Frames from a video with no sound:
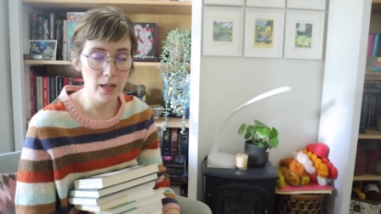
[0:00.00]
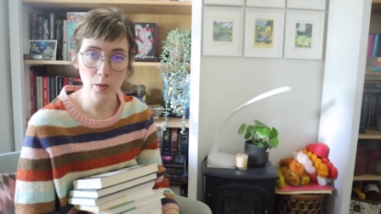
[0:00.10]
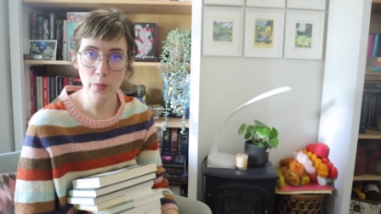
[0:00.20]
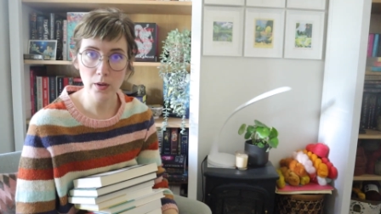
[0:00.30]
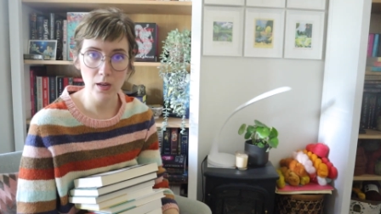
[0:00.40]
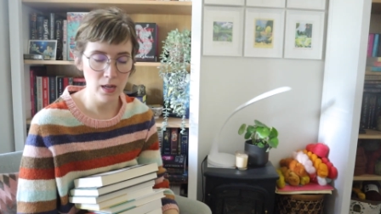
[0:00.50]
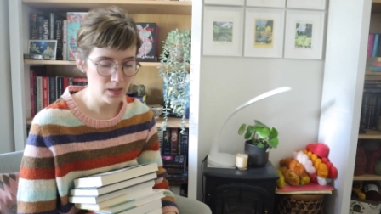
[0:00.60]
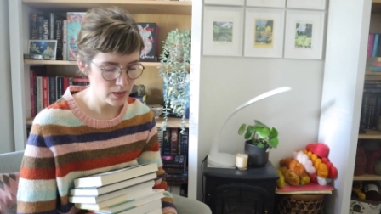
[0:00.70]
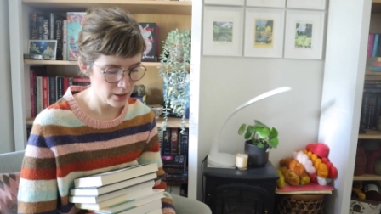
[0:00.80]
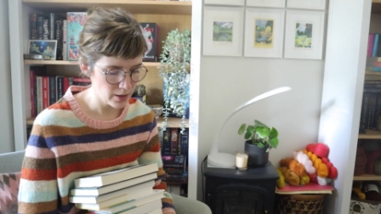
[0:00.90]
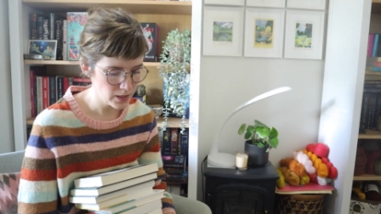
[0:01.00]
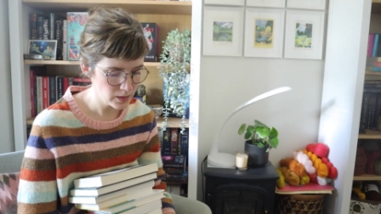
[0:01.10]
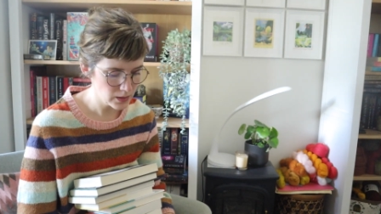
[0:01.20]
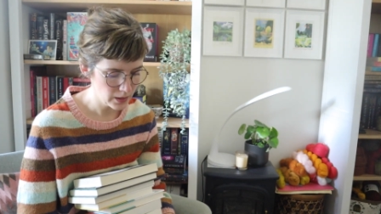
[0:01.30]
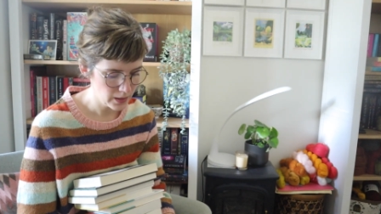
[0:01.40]
second book in a
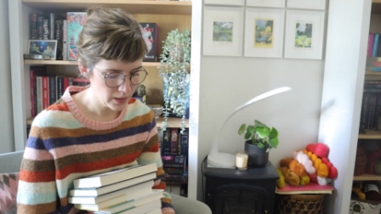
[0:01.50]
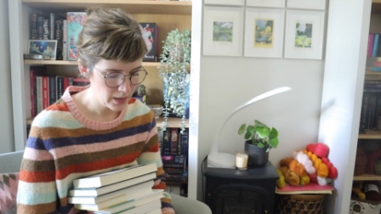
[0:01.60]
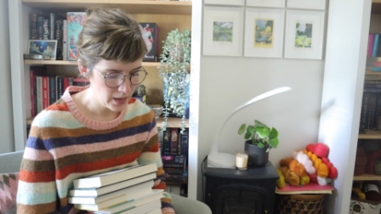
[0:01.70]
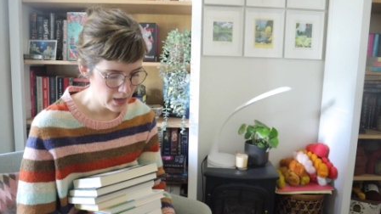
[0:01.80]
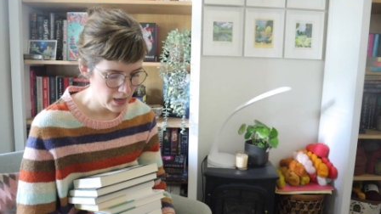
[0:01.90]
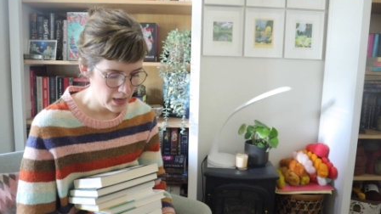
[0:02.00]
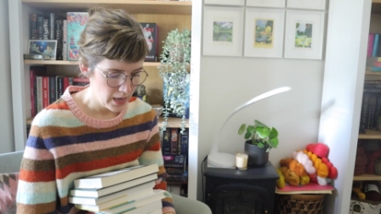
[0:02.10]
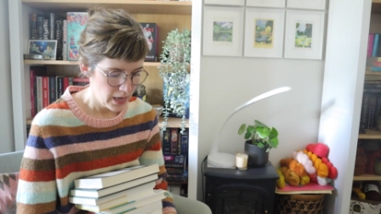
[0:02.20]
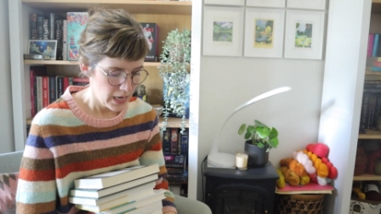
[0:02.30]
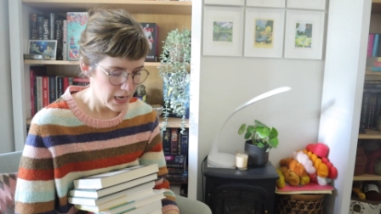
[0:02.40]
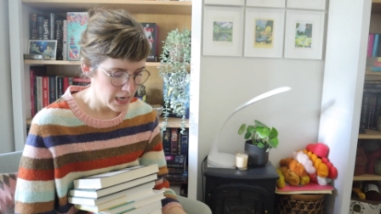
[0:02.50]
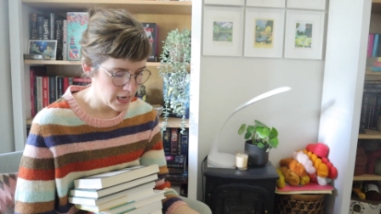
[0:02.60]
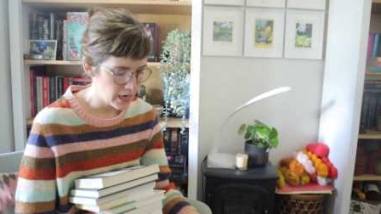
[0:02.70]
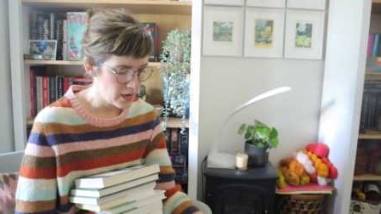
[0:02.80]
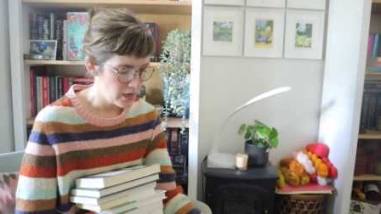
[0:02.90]
series,
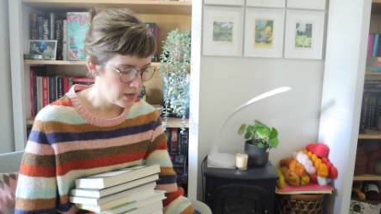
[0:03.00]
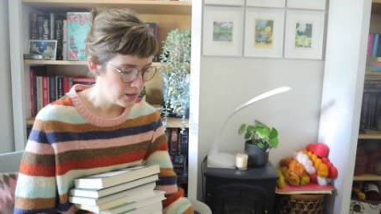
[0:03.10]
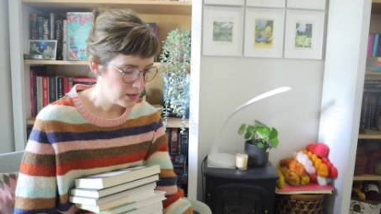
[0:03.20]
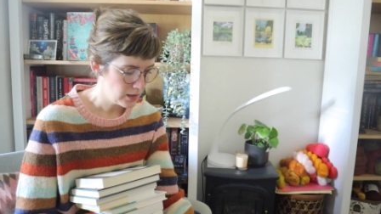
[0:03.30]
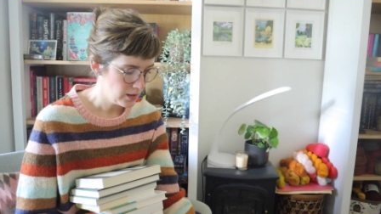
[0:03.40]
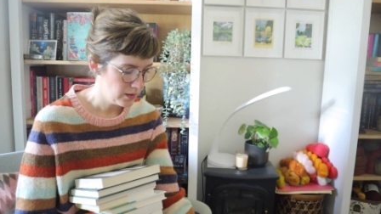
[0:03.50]
and